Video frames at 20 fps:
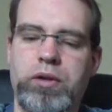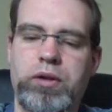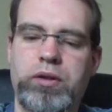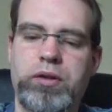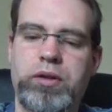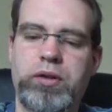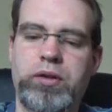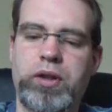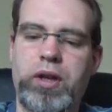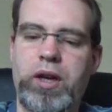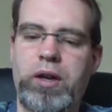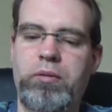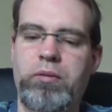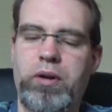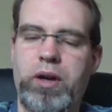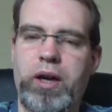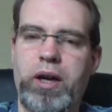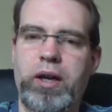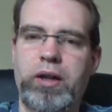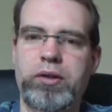
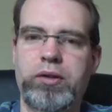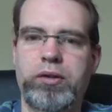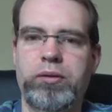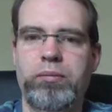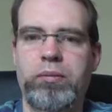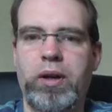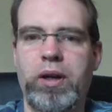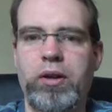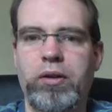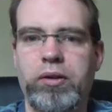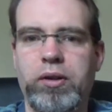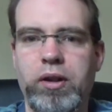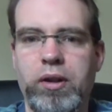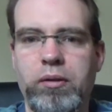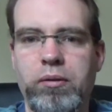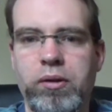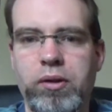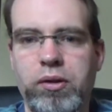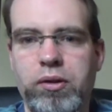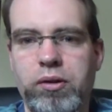Design-wise, I don't
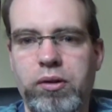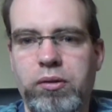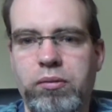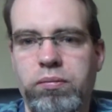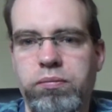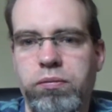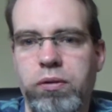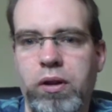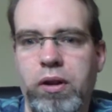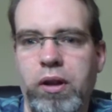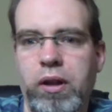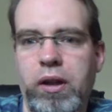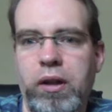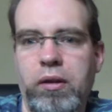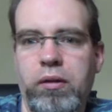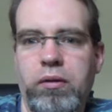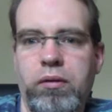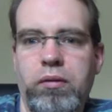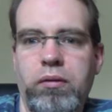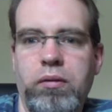think it was
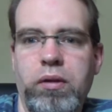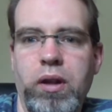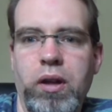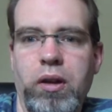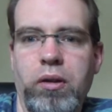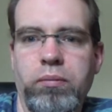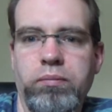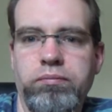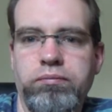really, you know,